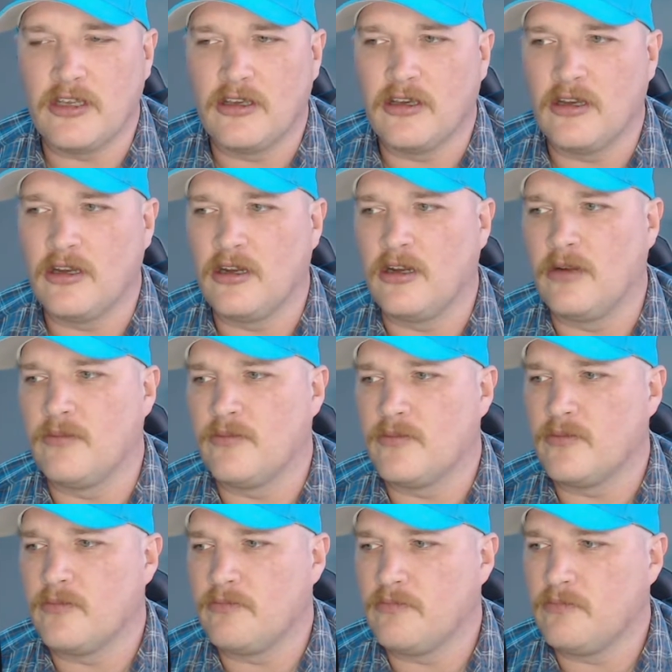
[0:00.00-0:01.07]

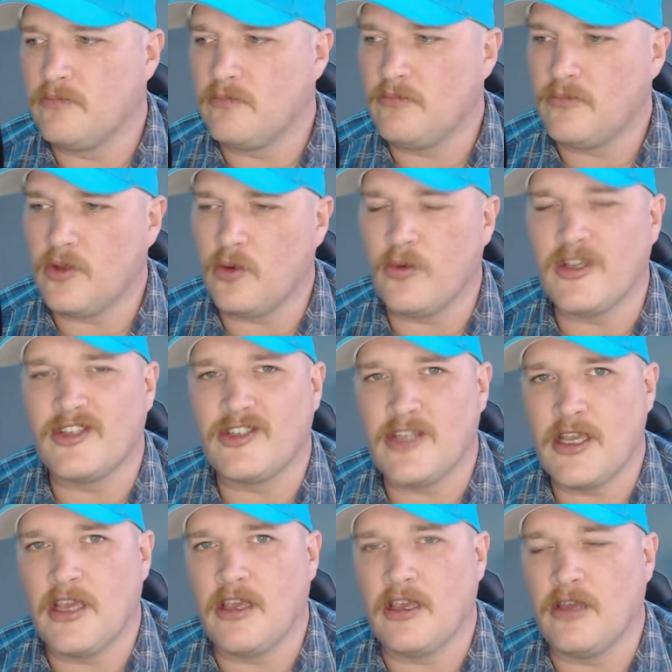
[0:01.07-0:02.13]
that we're
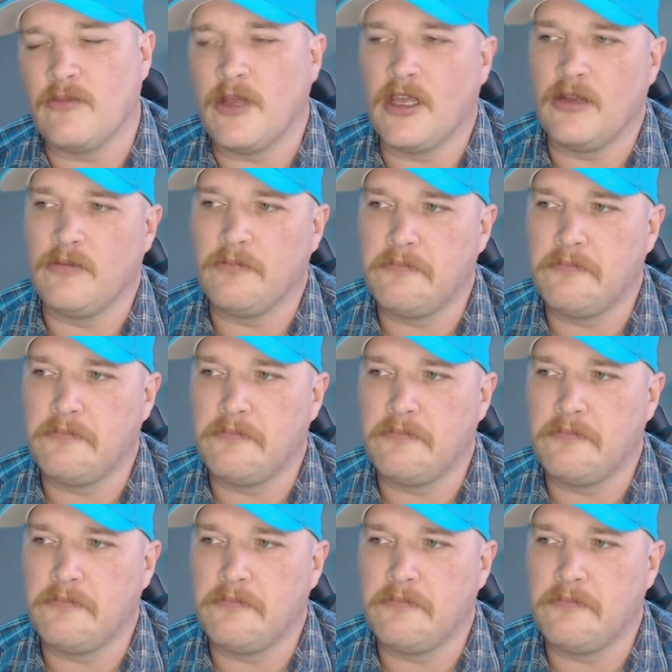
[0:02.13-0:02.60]
seeing in